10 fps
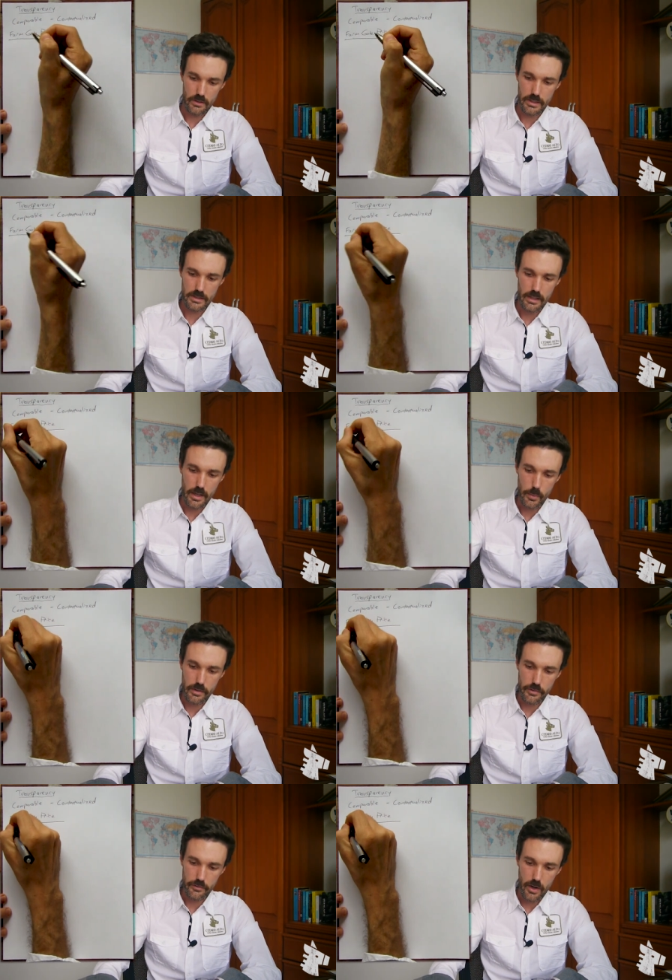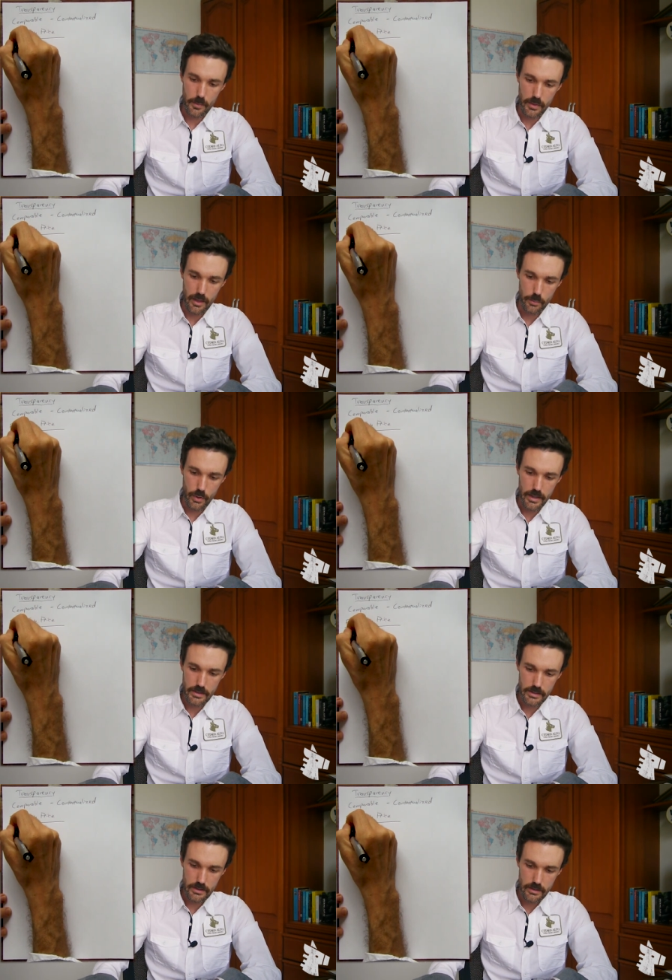let's say we have a farm gate
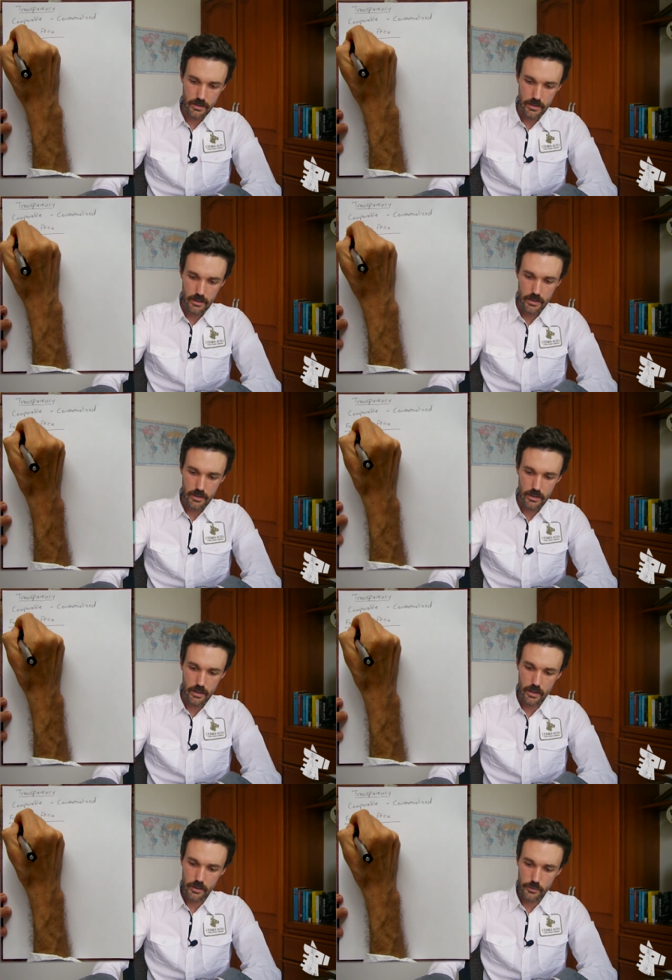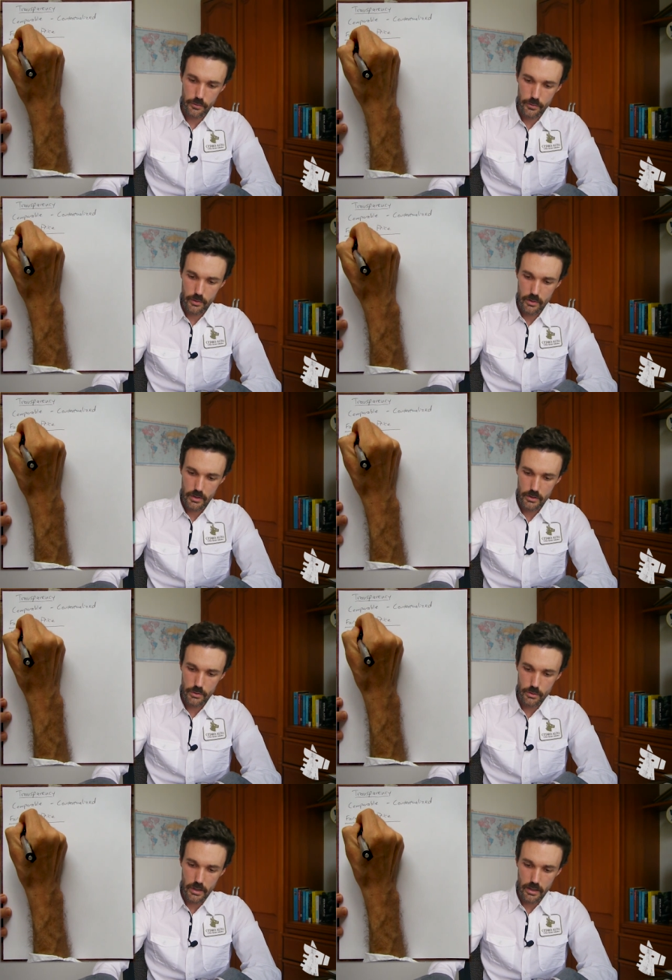price of
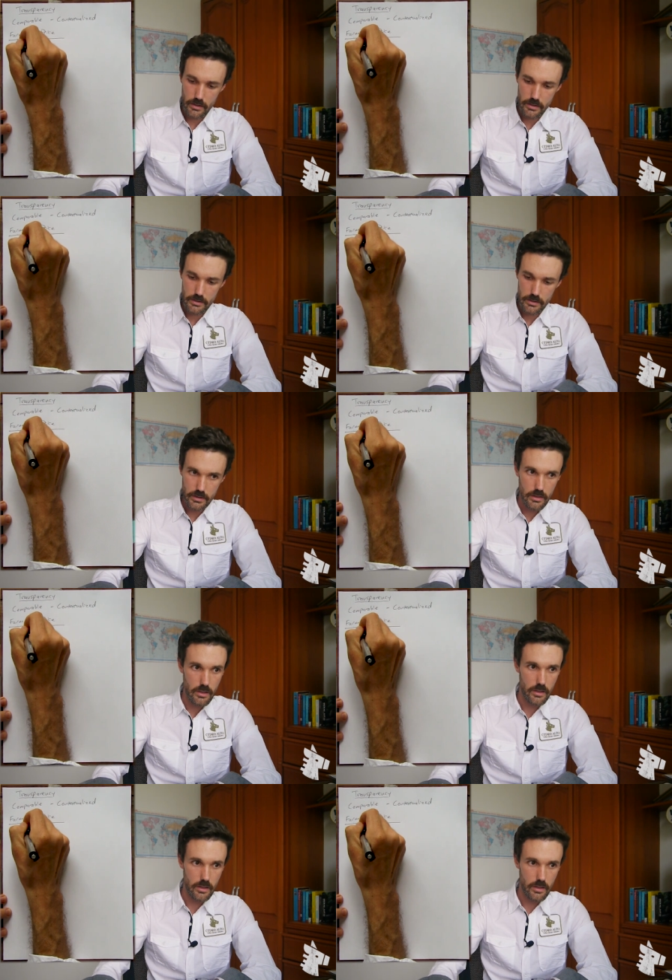$2.